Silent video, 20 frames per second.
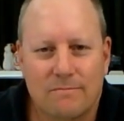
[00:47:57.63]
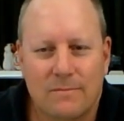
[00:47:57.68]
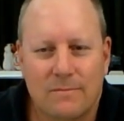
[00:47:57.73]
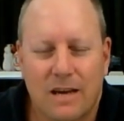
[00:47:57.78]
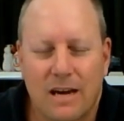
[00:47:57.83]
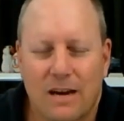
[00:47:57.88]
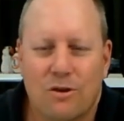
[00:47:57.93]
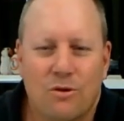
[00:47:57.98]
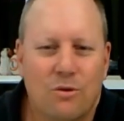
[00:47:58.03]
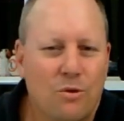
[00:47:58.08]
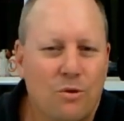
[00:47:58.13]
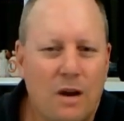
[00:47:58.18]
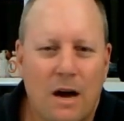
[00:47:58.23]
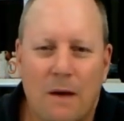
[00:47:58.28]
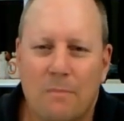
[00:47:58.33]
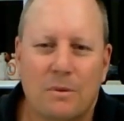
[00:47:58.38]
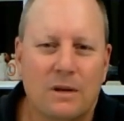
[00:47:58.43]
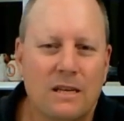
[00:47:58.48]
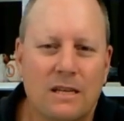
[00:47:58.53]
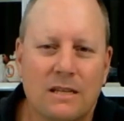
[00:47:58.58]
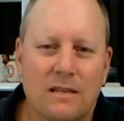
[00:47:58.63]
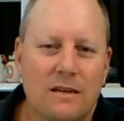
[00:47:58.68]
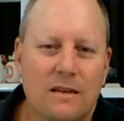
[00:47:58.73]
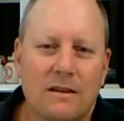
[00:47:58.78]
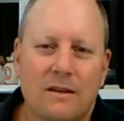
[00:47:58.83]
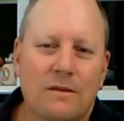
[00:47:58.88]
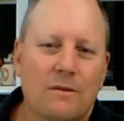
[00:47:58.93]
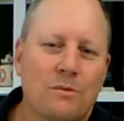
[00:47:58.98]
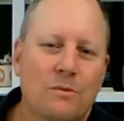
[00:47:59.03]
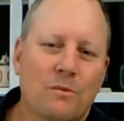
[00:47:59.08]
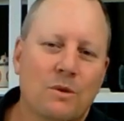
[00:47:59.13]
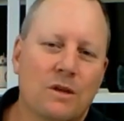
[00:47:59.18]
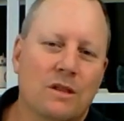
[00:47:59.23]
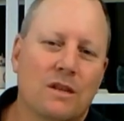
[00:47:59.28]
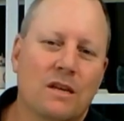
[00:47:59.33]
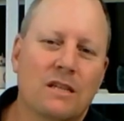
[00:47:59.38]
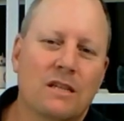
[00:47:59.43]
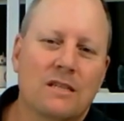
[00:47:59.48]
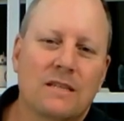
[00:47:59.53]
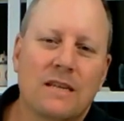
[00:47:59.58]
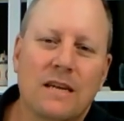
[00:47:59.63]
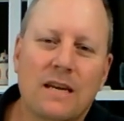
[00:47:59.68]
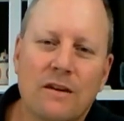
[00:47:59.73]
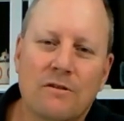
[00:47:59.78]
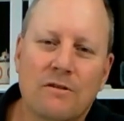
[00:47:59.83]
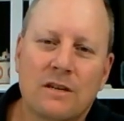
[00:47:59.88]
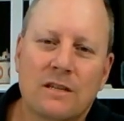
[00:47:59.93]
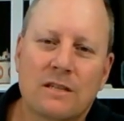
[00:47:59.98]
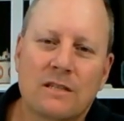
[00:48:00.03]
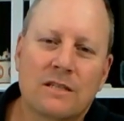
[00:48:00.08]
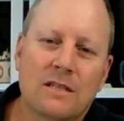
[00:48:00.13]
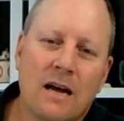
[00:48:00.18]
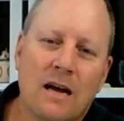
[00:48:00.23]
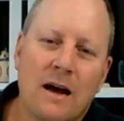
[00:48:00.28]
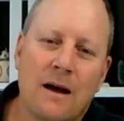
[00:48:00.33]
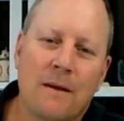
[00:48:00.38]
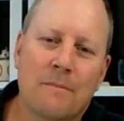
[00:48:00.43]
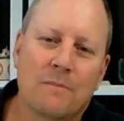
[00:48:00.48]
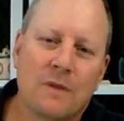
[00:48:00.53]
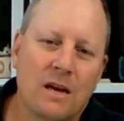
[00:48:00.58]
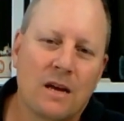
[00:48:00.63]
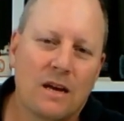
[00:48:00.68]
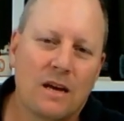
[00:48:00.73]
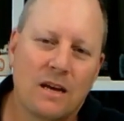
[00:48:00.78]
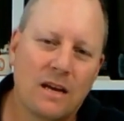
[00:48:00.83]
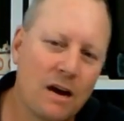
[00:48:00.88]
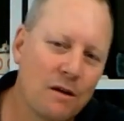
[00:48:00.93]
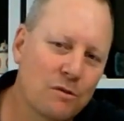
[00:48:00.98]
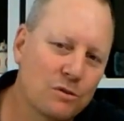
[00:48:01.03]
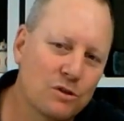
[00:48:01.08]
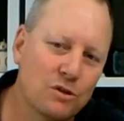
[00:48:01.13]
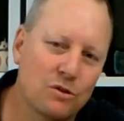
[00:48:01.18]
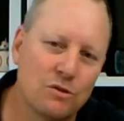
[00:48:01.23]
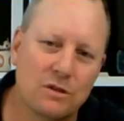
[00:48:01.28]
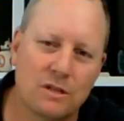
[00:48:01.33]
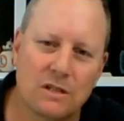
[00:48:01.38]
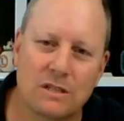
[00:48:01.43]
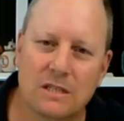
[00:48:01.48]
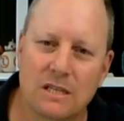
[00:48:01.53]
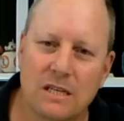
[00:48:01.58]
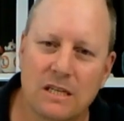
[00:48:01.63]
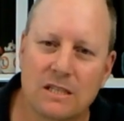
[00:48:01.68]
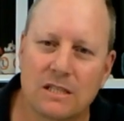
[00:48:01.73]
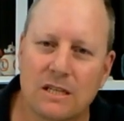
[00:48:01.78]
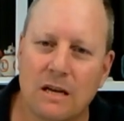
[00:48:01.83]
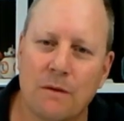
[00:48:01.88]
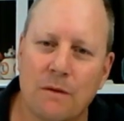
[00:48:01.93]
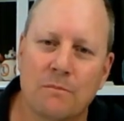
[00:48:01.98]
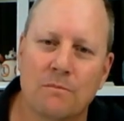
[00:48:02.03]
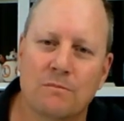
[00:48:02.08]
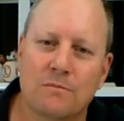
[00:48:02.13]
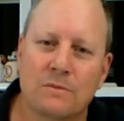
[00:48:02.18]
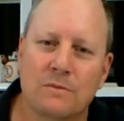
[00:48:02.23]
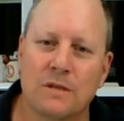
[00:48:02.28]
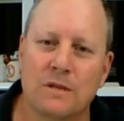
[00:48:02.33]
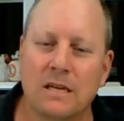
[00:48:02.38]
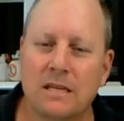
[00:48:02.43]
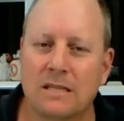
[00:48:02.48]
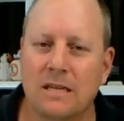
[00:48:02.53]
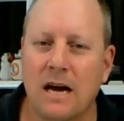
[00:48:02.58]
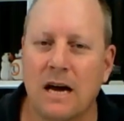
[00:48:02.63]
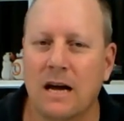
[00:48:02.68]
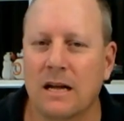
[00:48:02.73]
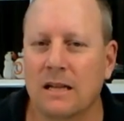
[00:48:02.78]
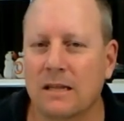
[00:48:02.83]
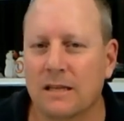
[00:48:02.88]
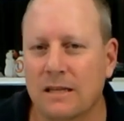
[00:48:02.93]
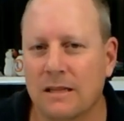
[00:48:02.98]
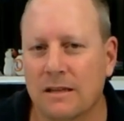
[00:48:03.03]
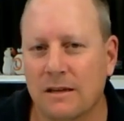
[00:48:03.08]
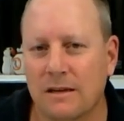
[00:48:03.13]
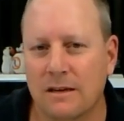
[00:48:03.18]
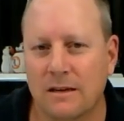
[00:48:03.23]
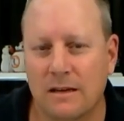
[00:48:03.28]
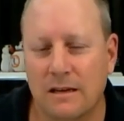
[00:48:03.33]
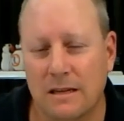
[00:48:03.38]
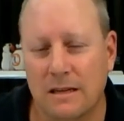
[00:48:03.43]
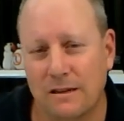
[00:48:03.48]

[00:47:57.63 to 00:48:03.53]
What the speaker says: get caught up with interiors. You know, it's good to see some detail in the